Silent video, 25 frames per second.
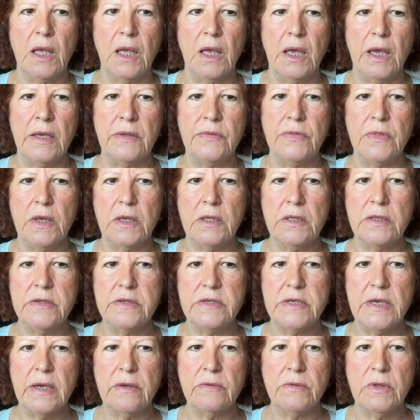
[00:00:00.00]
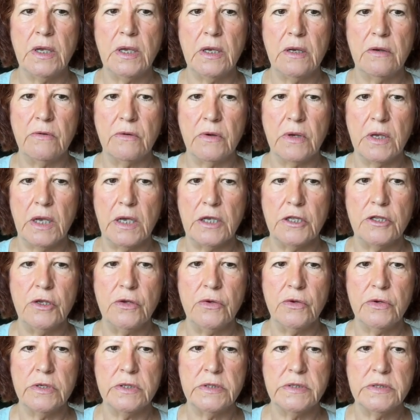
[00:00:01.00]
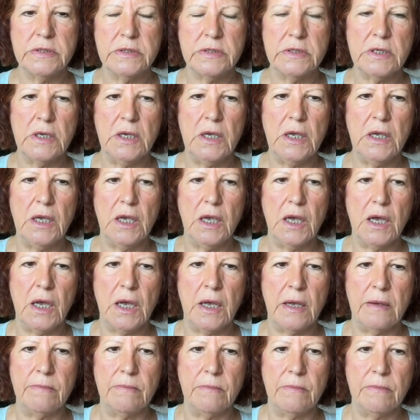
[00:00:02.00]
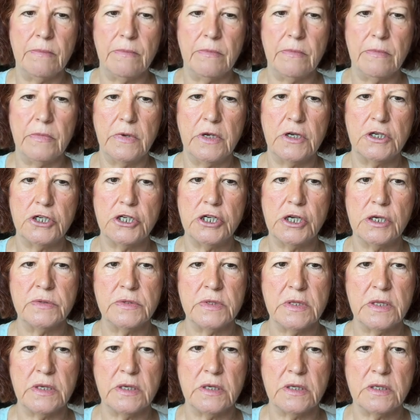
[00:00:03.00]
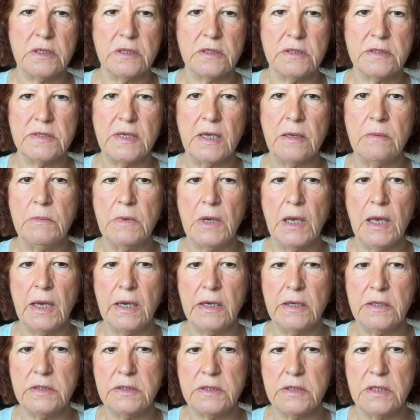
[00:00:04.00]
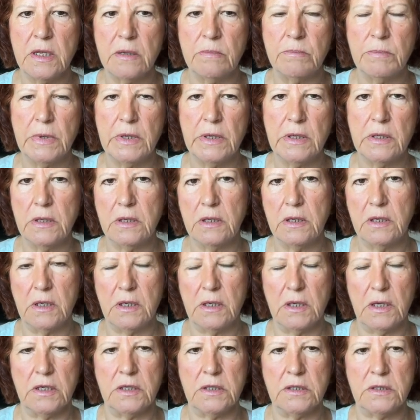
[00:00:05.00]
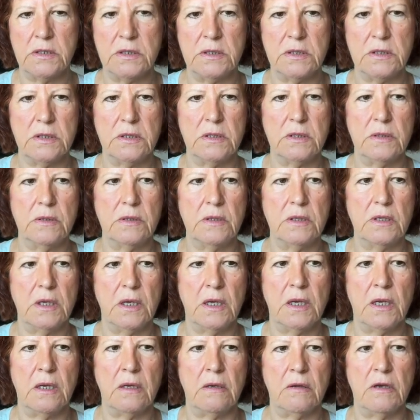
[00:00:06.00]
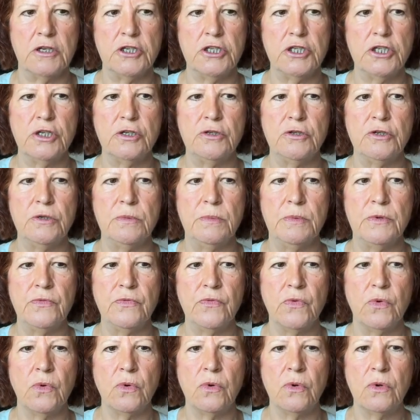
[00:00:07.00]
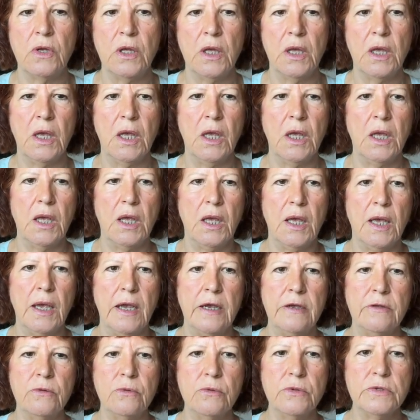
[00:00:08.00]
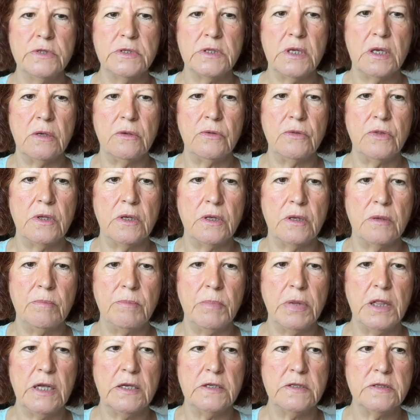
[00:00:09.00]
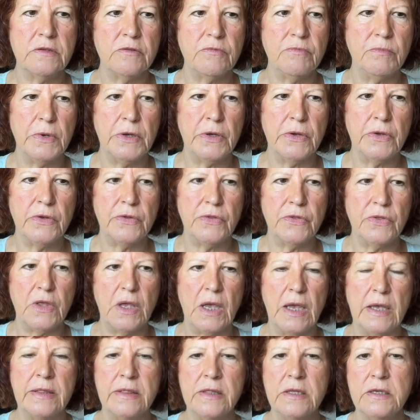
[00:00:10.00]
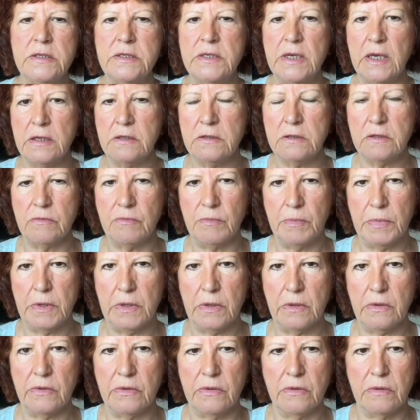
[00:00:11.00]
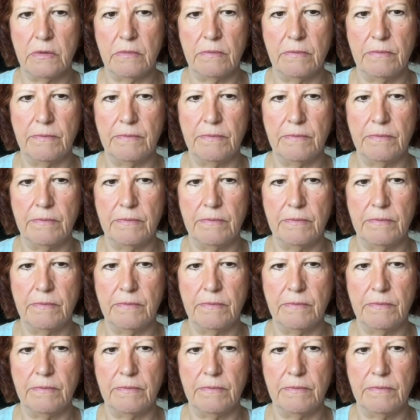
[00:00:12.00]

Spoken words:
And then down here again, you can see it shows the same case number as I showed you before, and also the place of birth and the date of birth.